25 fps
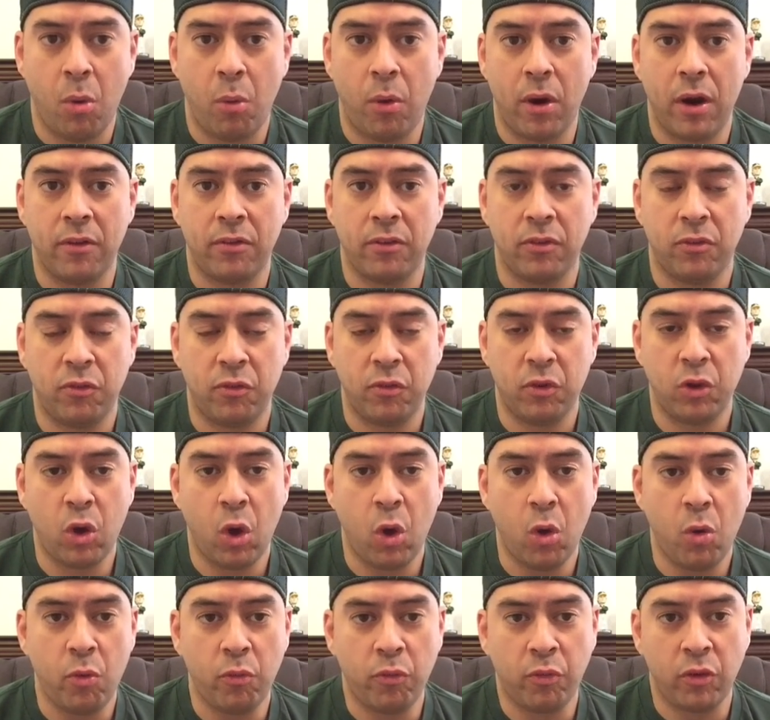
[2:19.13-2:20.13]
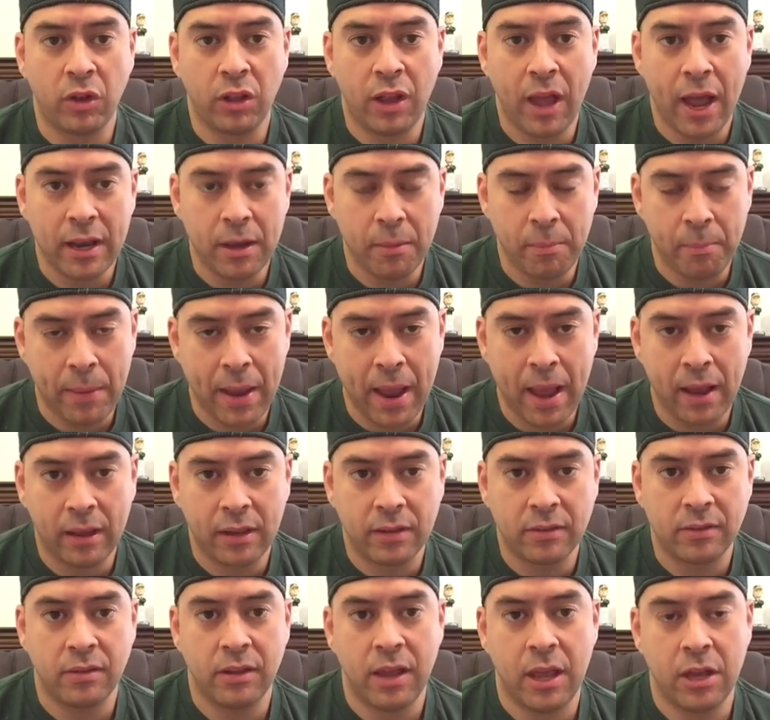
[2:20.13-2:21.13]
Whereas if you go for lineup
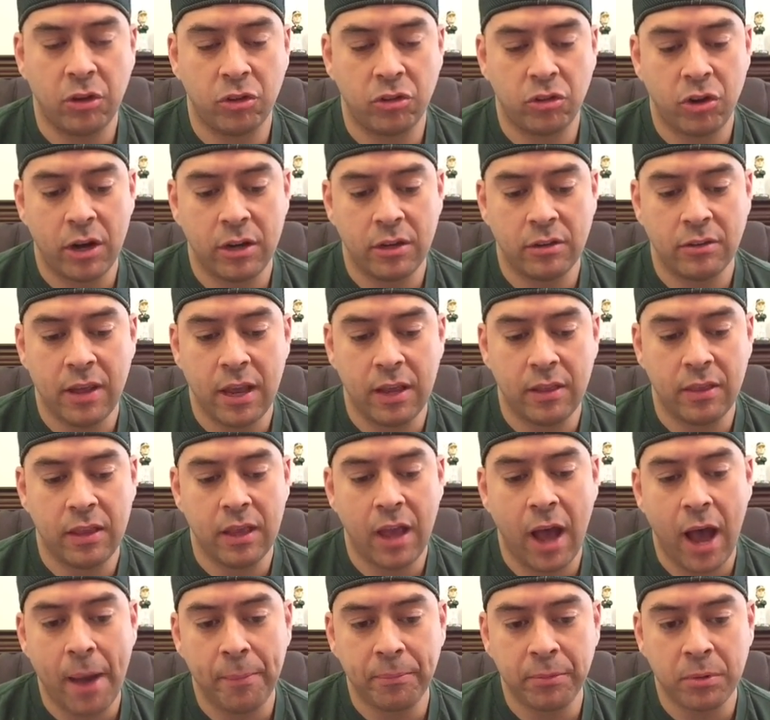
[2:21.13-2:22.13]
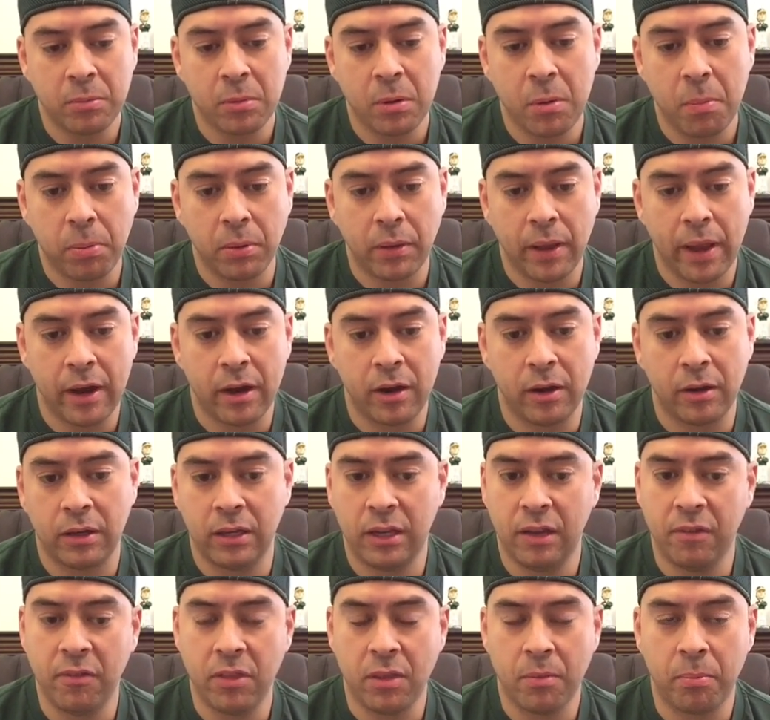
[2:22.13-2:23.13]
balance and you're trying to take the optimal player
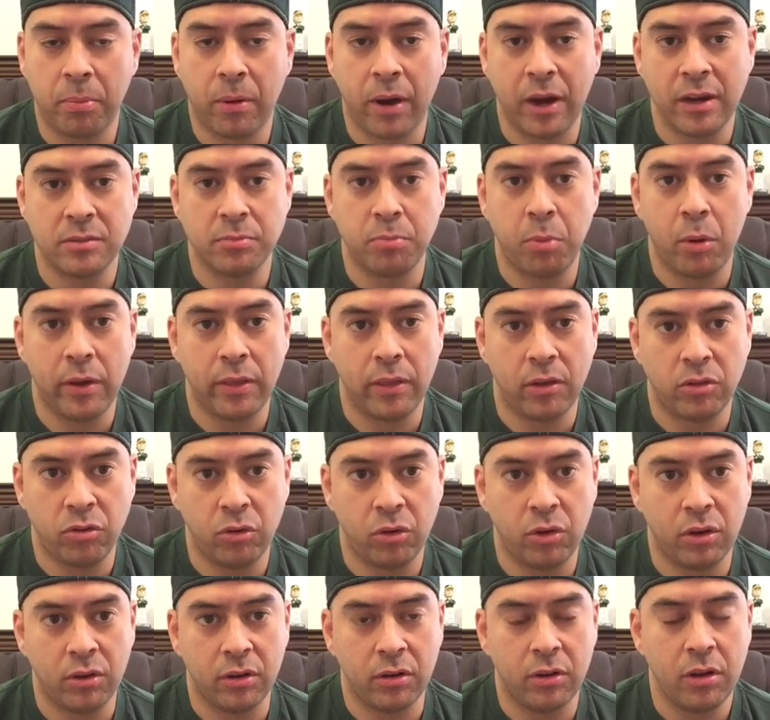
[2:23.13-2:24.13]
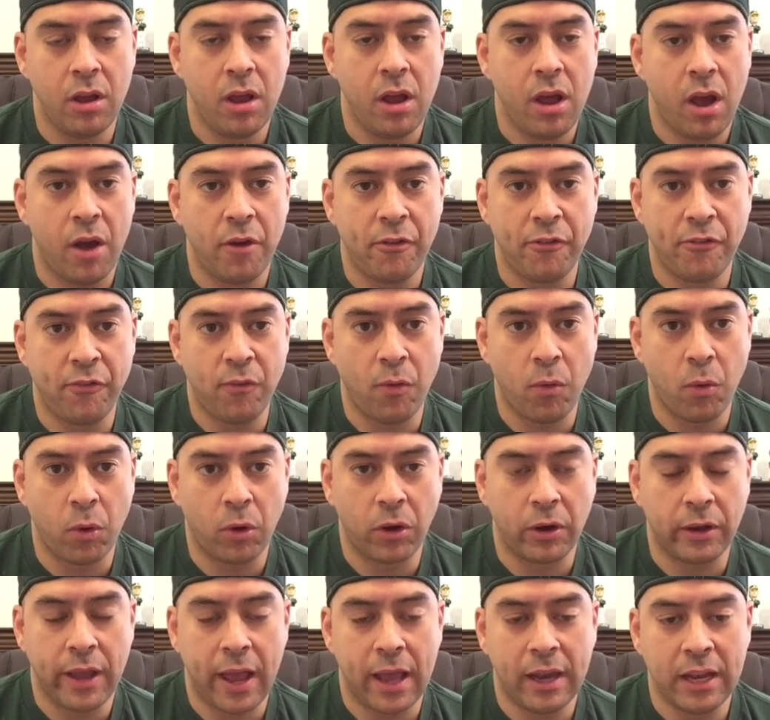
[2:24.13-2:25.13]
given the price point that you can
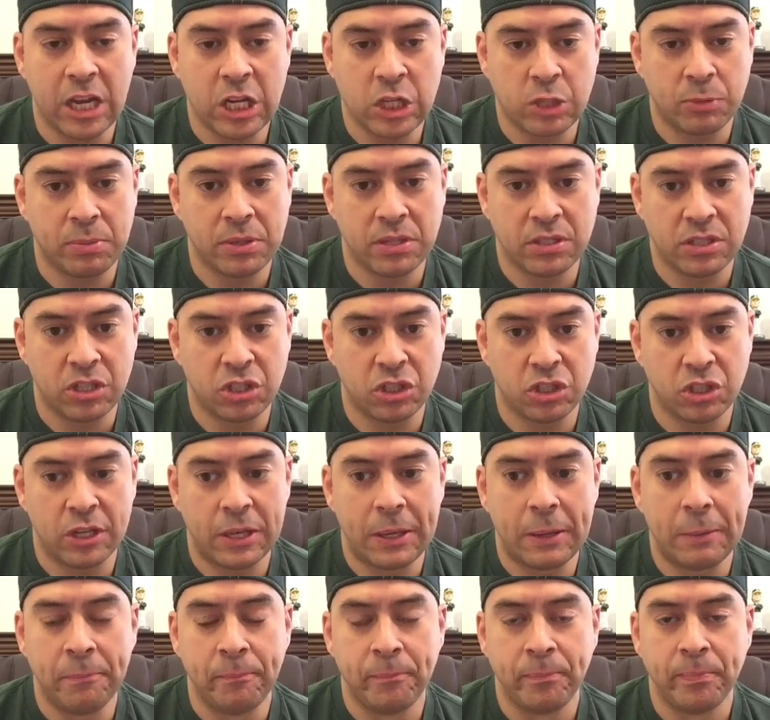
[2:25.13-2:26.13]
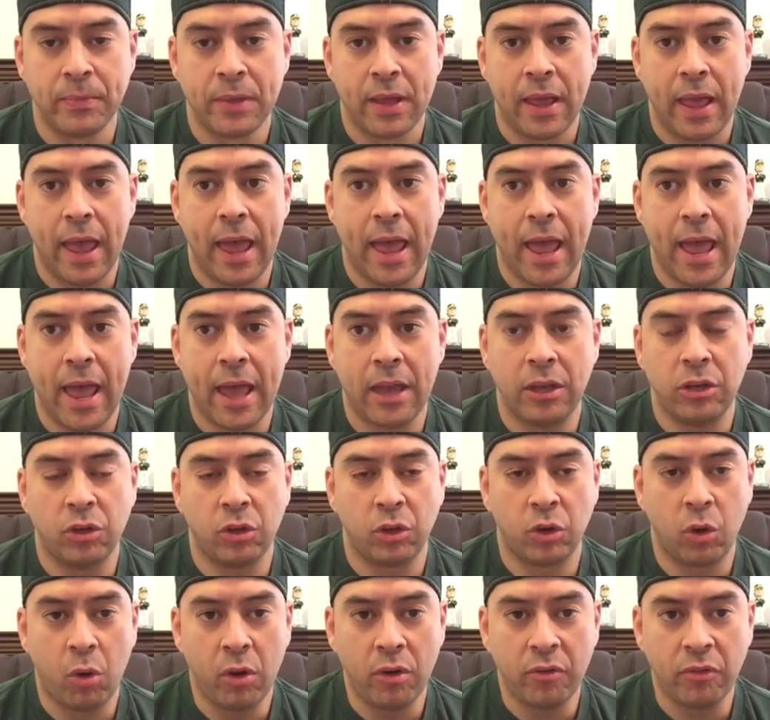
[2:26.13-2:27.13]
afford at each position, and
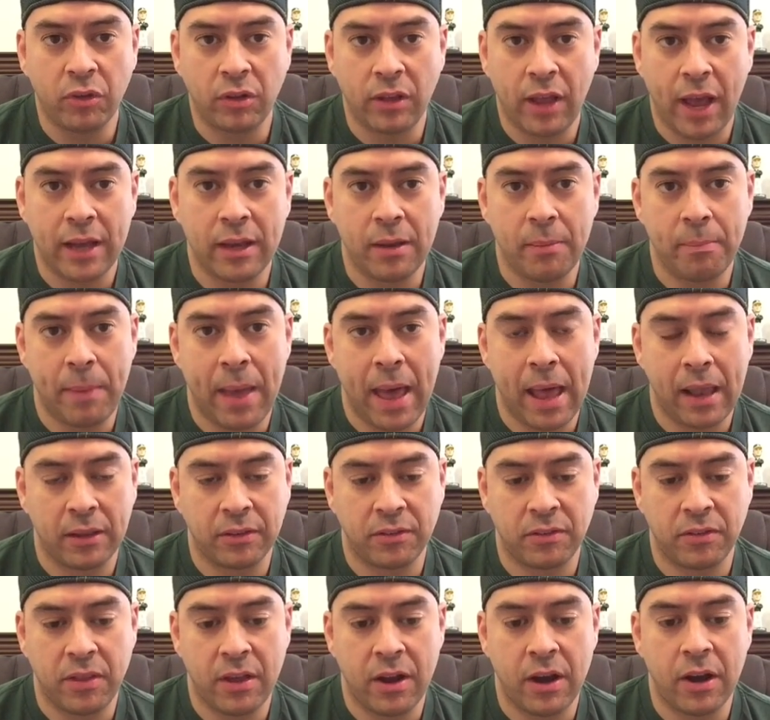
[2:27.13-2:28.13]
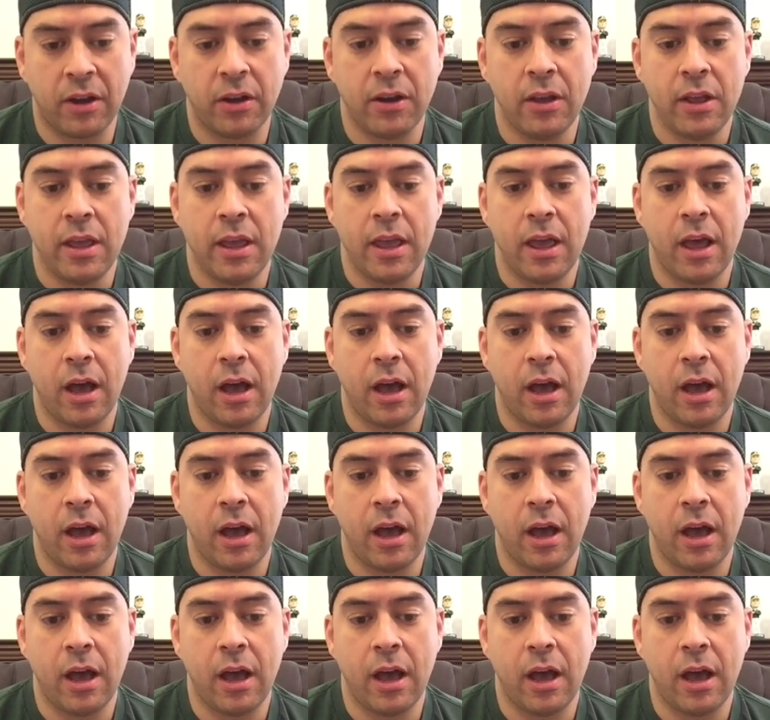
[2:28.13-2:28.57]
you're going for lineup balance there,